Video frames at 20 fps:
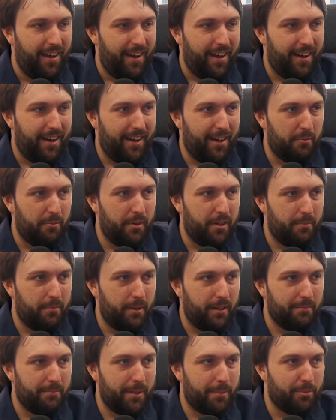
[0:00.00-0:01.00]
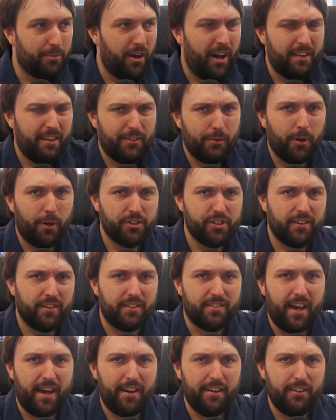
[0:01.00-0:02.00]
Um, but but Brian, if you're watching
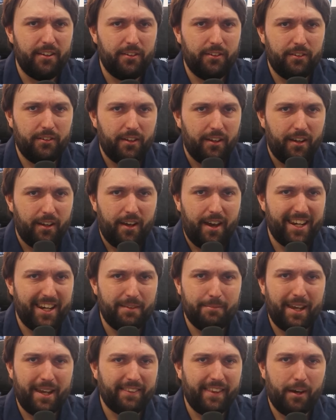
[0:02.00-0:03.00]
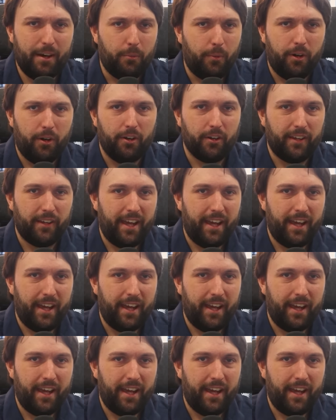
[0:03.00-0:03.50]
this, how do you how do you make that work?